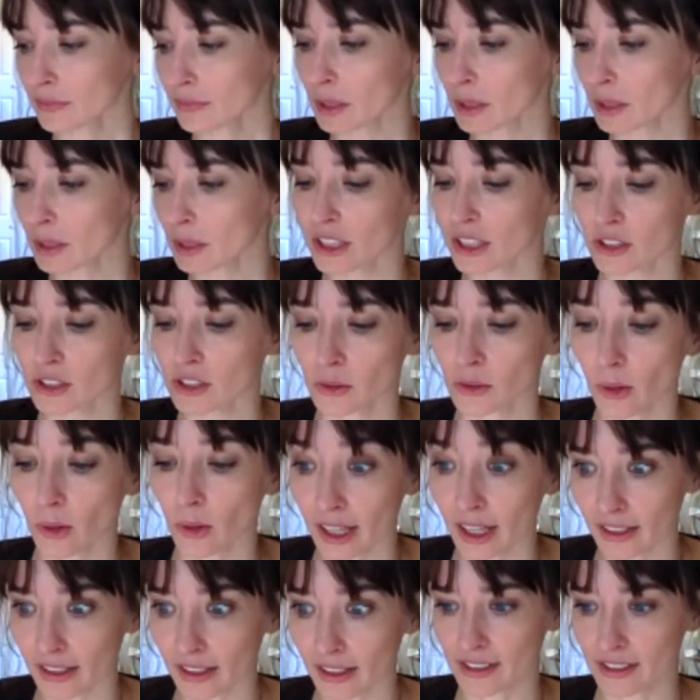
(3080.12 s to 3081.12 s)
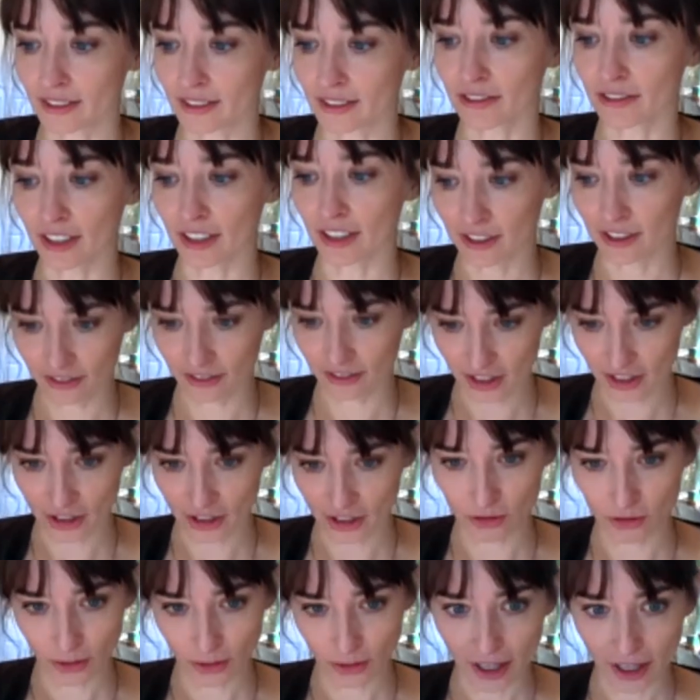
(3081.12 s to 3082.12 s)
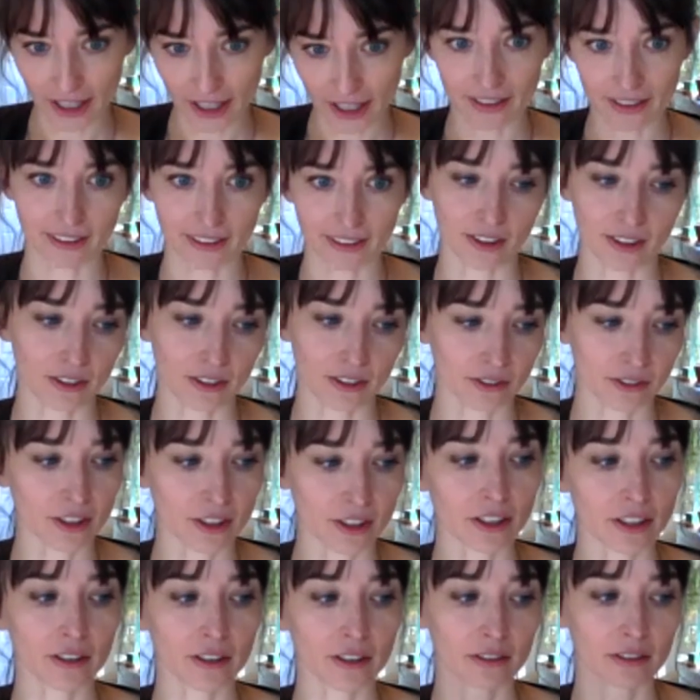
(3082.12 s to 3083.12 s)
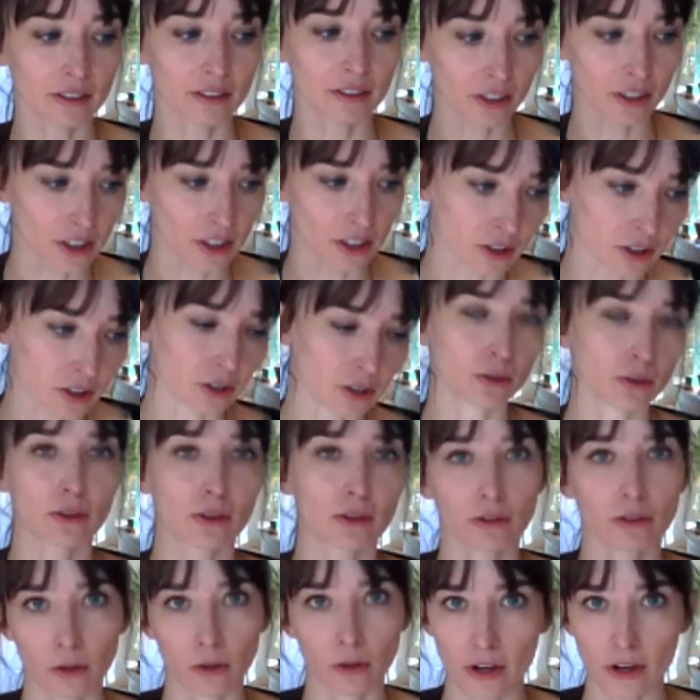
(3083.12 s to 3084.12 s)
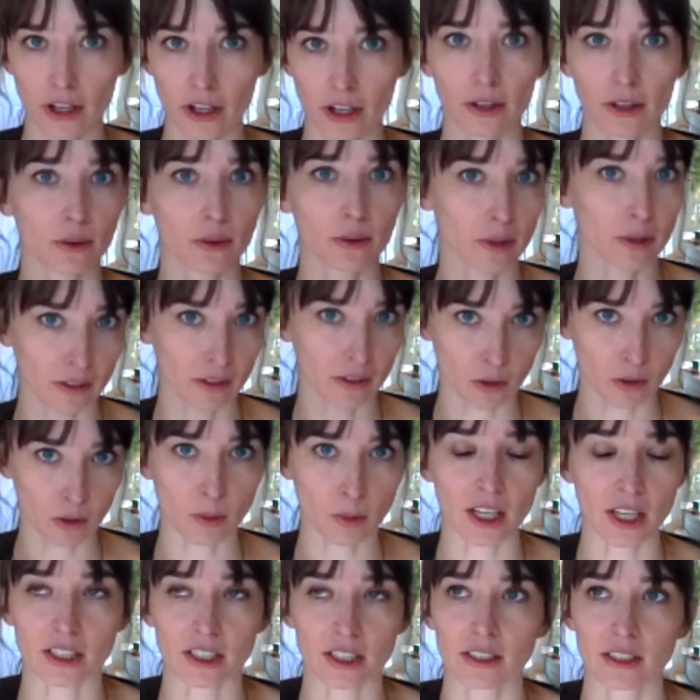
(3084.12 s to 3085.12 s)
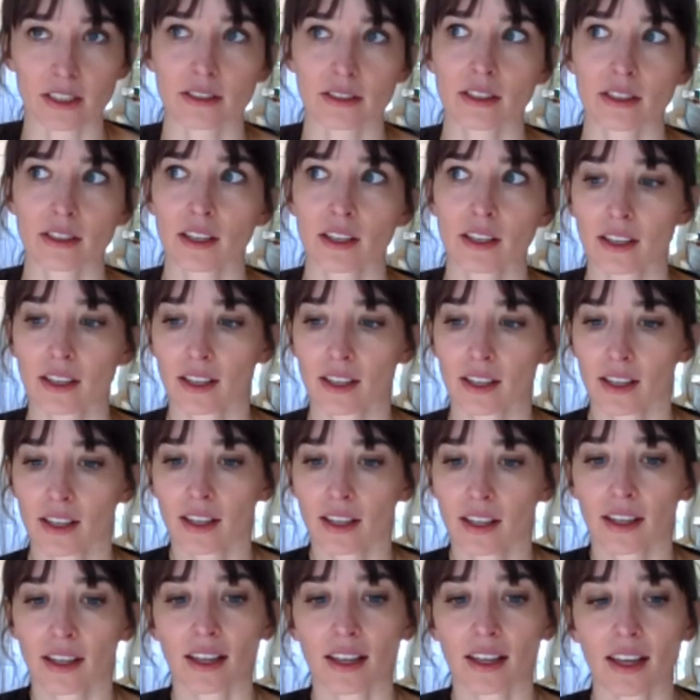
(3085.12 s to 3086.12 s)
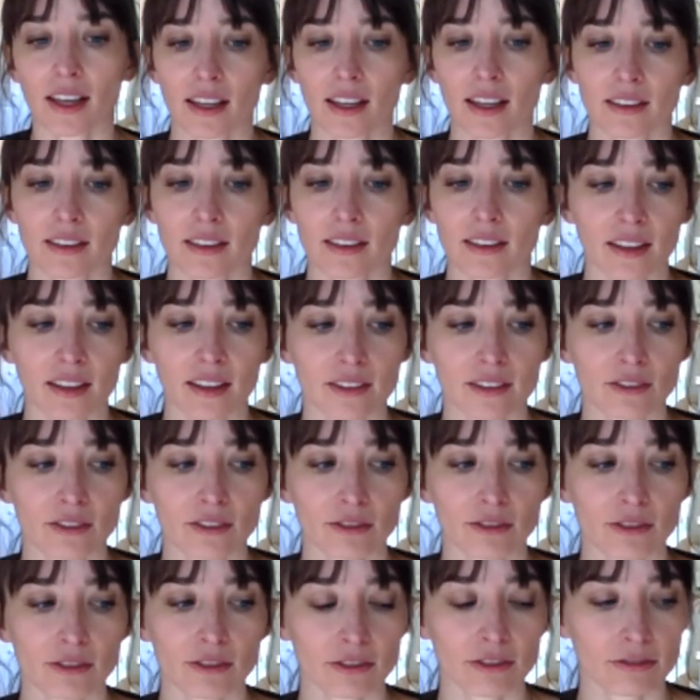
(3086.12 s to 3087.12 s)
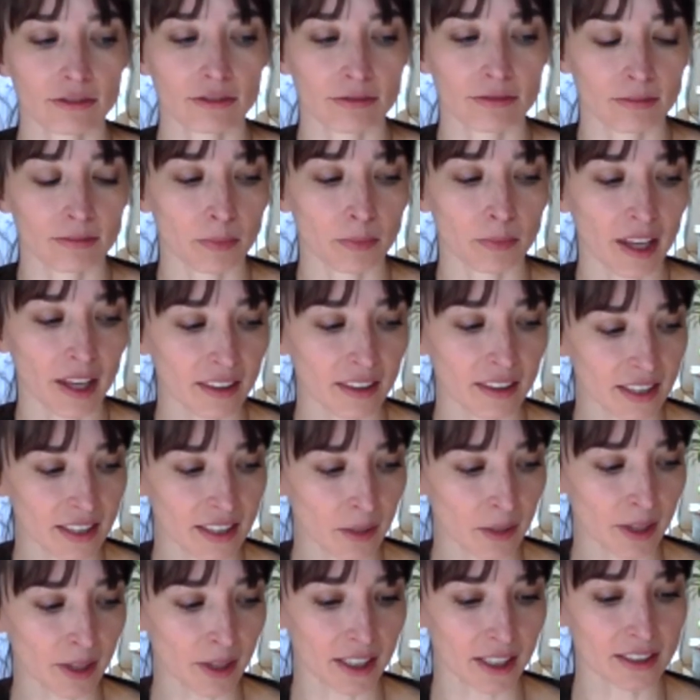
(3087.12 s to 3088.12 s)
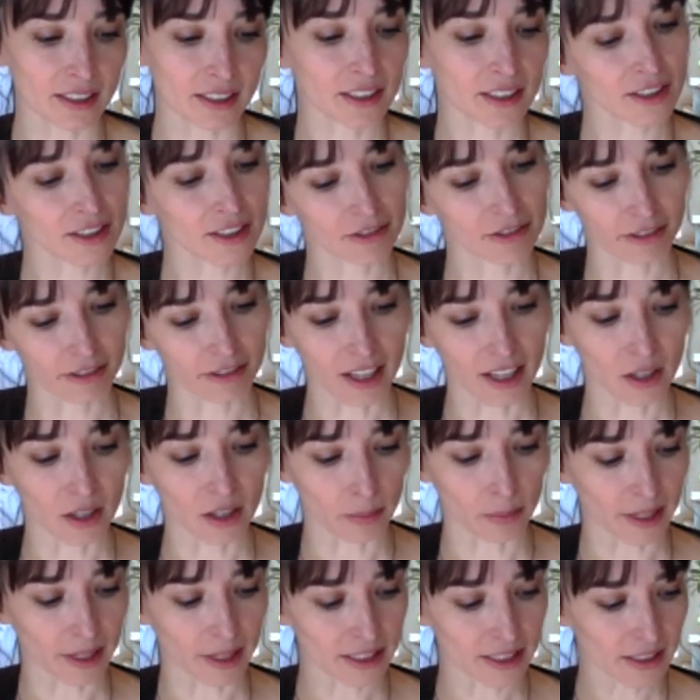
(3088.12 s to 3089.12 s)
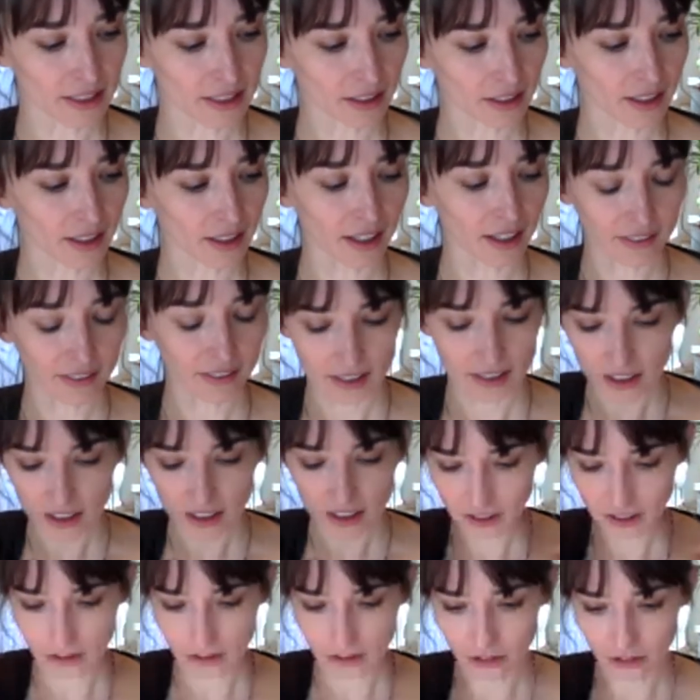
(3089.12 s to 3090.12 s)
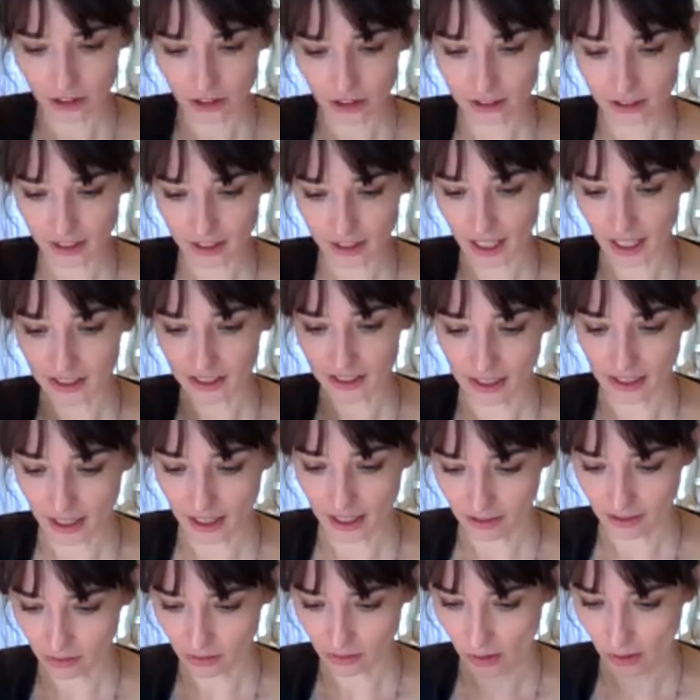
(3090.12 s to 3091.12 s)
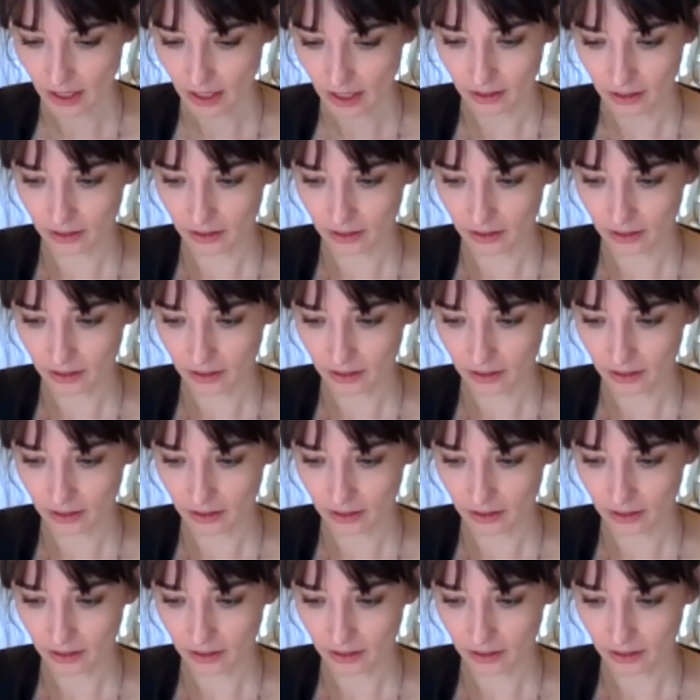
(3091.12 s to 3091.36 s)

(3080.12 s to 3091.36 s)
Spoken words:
because you want it to fit just right, in 32 or 40 or whatever pages. And then by the time I get to the final painting, I have such a good idea of what